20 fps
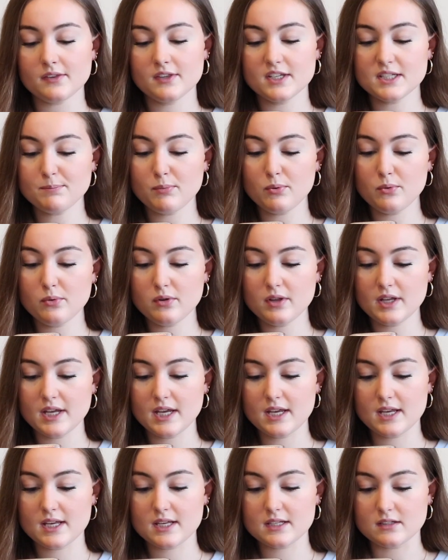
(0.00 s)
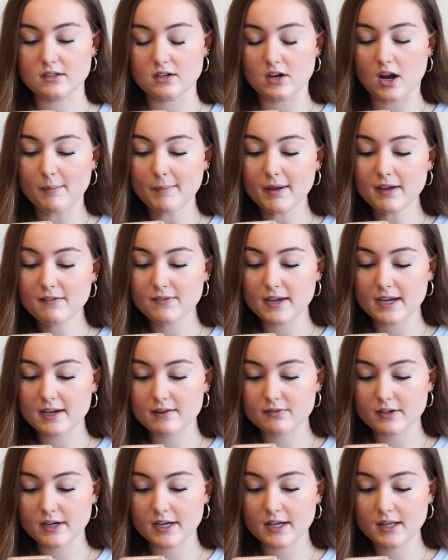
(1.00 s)
This pool is not my
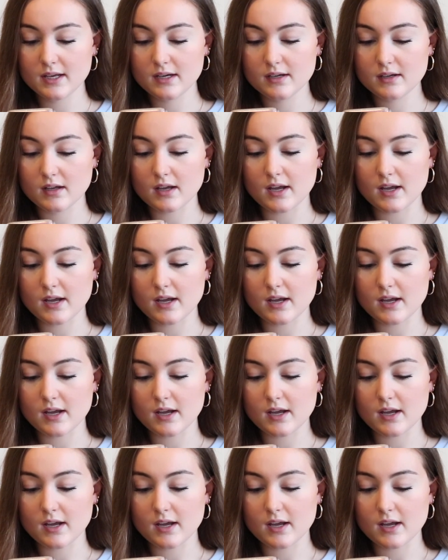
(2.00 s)
favorite.